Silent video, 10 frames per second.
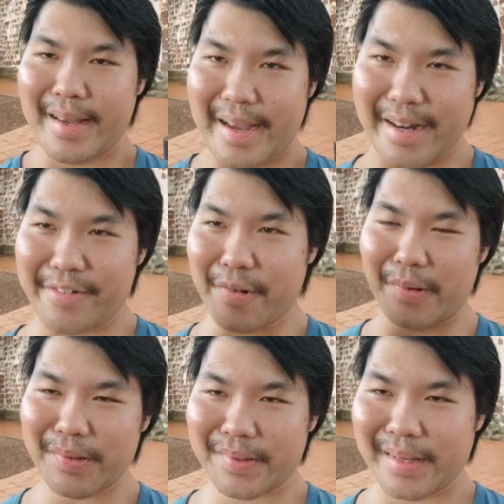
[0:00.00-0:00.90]
and of
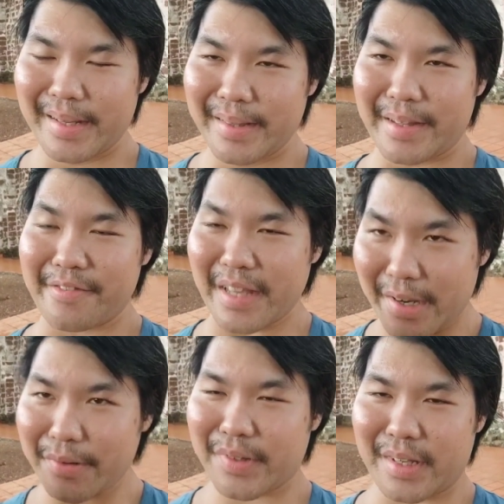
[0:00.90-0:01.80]
course the
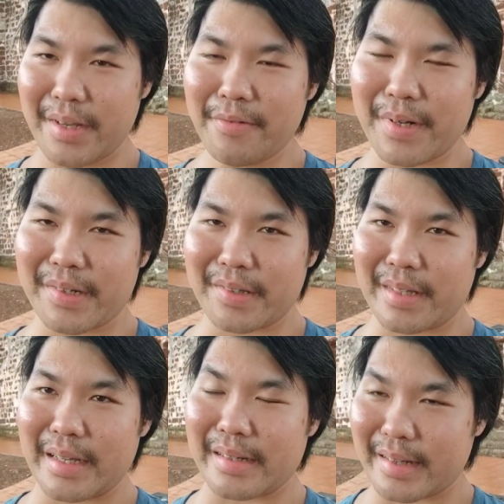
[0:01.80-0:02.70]
VOC, which is
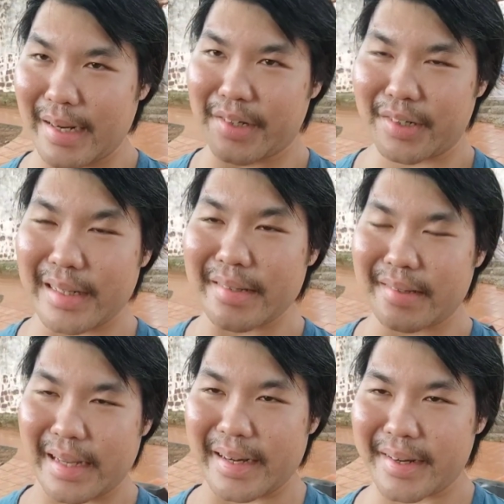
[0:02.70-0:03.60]
the Dutch
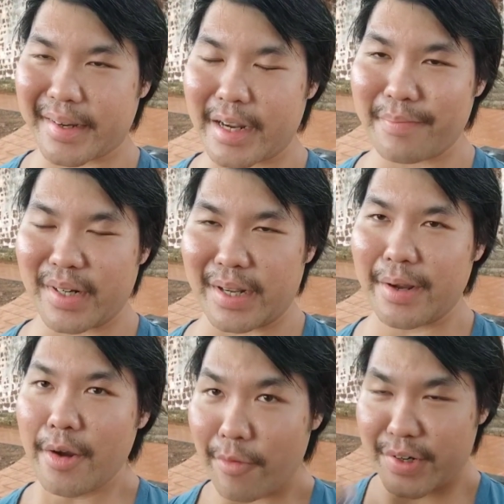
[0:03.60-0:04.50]
East India Company,
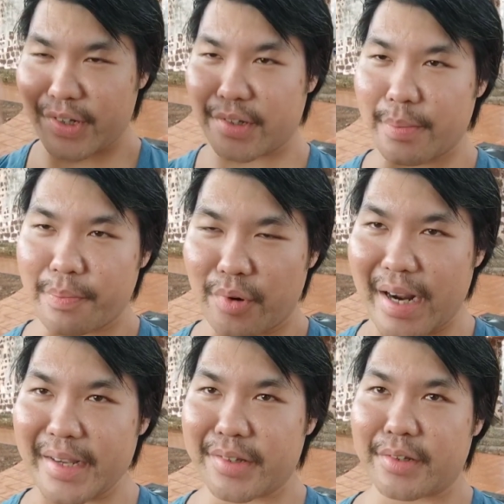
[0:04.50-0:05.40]
which is
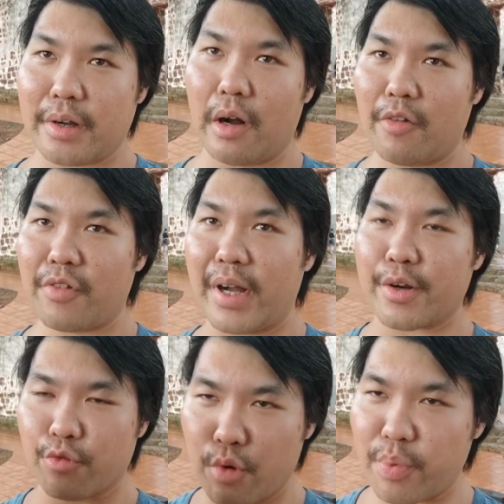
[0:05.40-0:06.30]
comprised of
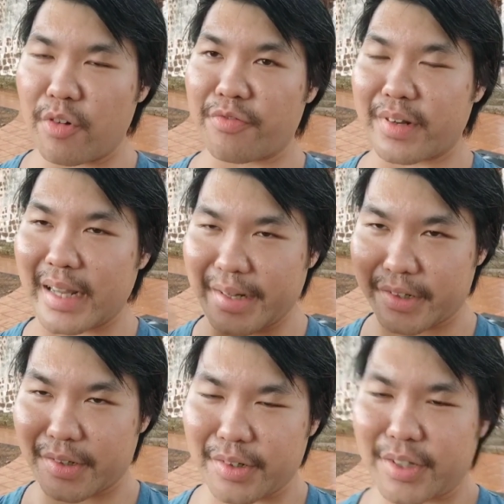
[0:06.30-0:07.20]
group of
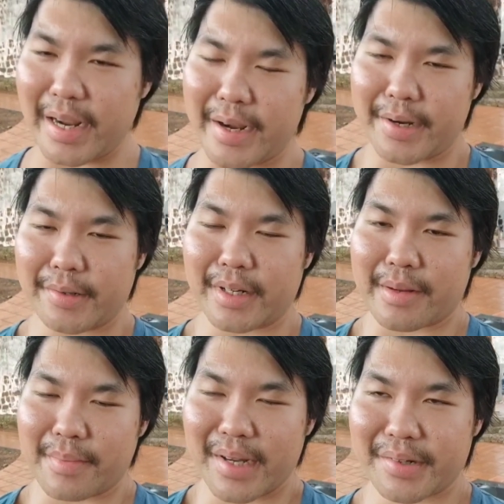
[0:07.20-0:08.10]
Dutch
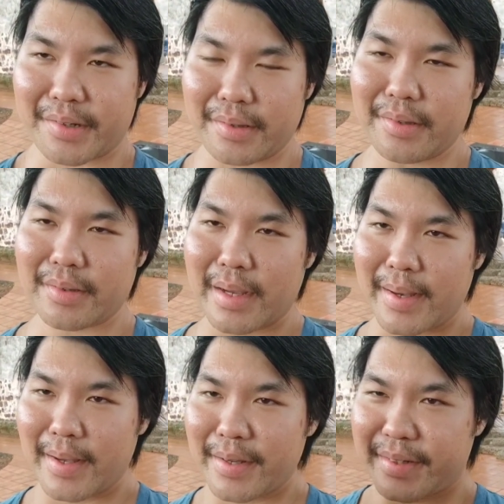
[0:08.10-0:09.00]
shareholding merchants.
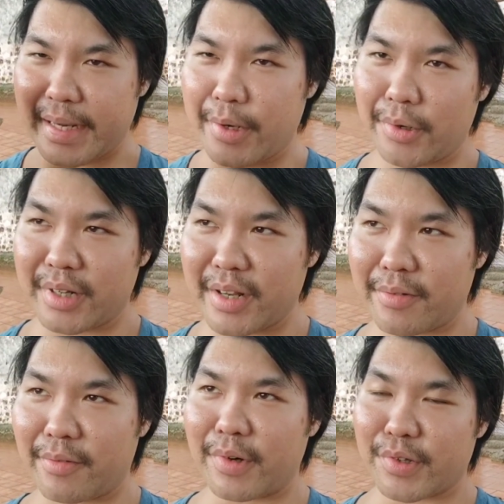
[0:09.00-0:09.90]

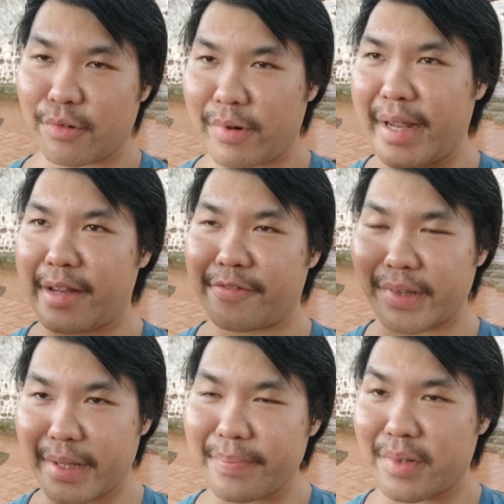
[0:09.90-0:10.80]
Shareholding was a way for
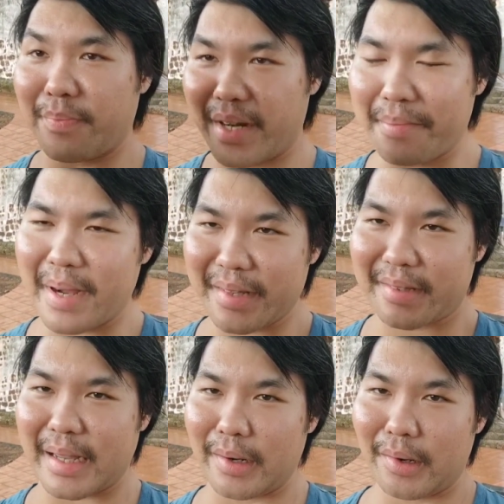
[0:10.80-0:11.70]
them to minimize
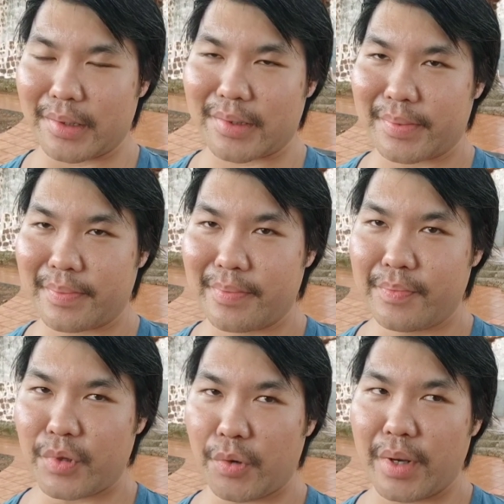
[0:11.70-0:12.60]
their loss.
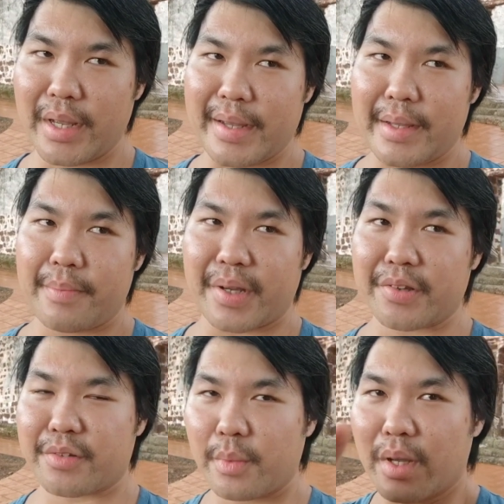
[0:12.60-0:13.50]
So,
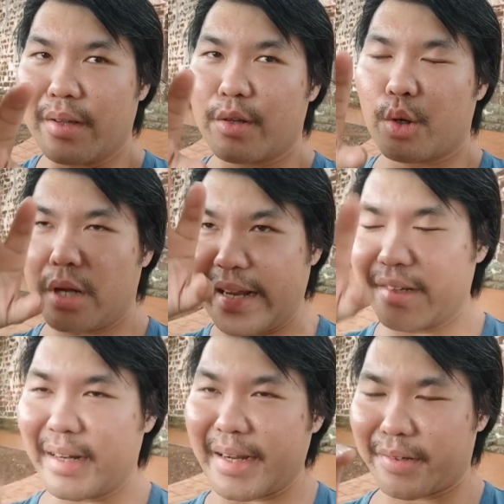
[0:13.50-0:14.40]
because
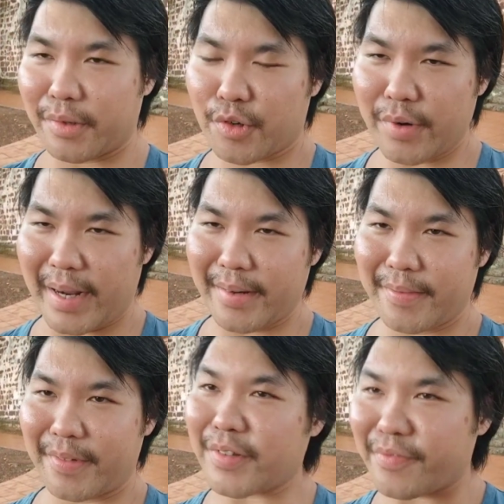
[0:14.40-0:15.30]
international trade
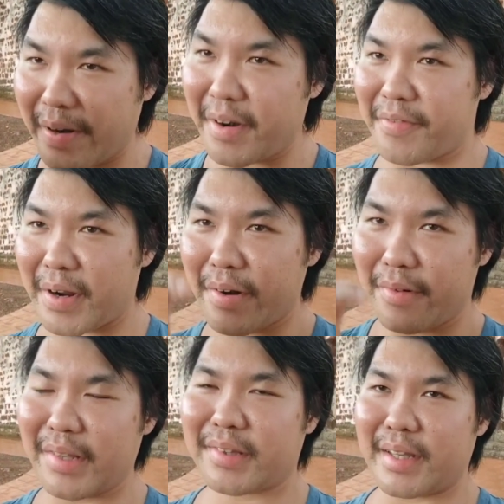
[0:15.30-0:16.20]
was very, very
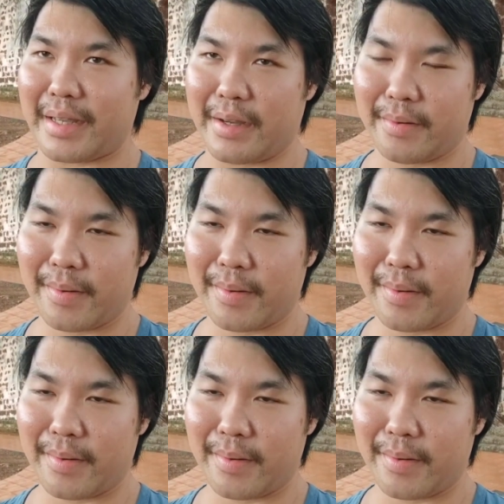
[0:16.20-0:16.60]
risky.